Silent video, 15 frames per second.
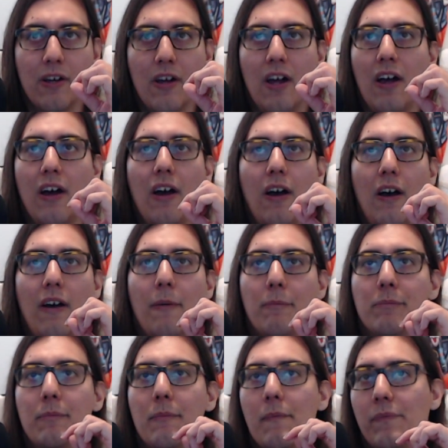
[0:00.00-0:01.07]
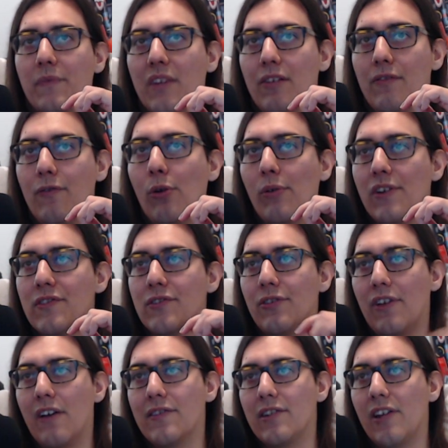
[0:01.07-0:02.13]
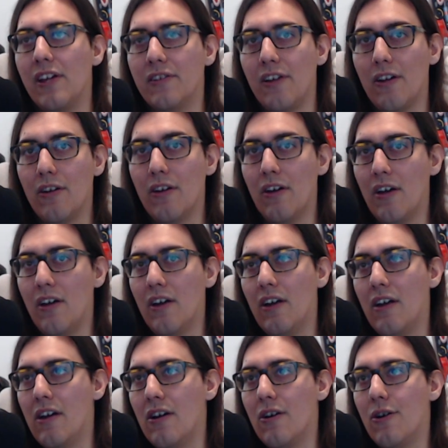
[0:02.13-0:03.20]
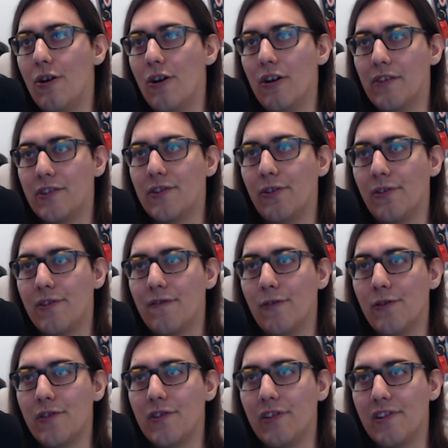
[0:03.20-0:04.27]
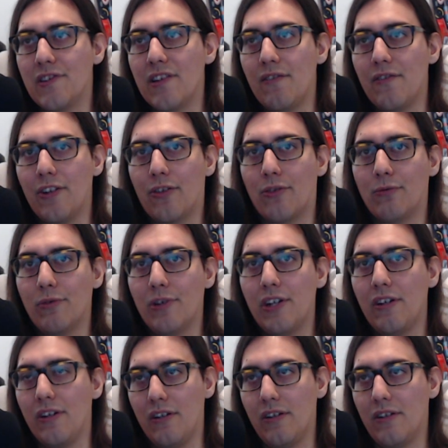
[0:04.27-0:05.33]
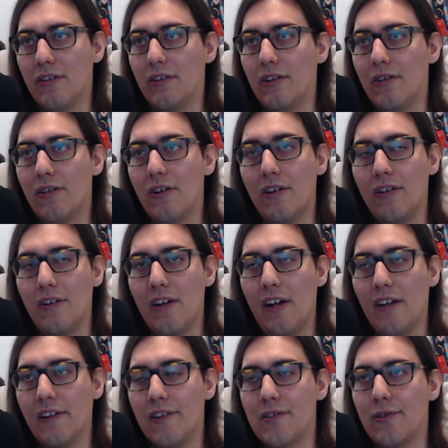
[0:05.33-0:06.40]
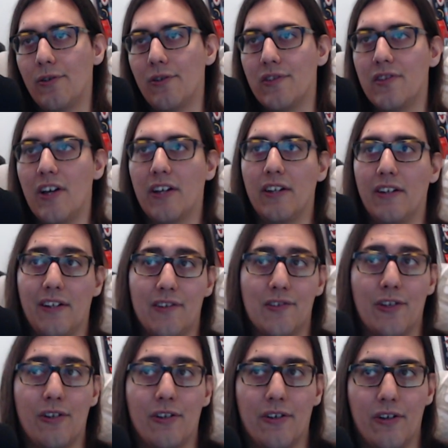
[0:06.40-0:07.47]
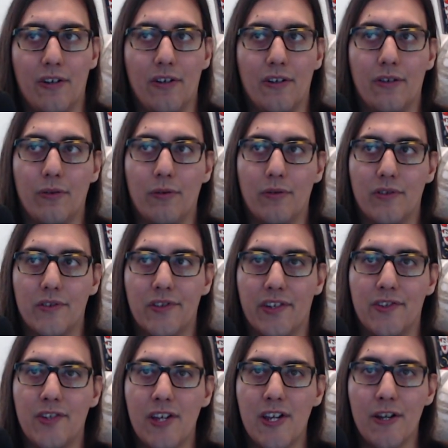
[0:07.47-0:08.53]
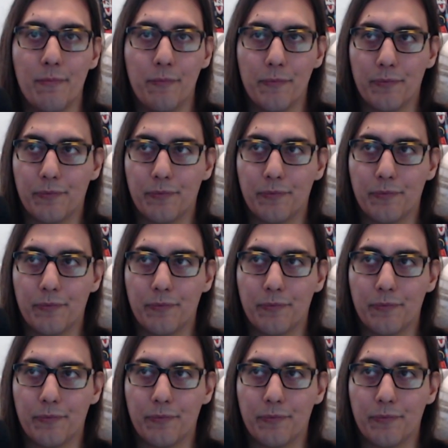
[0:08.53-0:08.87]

Fall race 2018, Harvick starts first, leads 73. Elliott starts second, leads 16.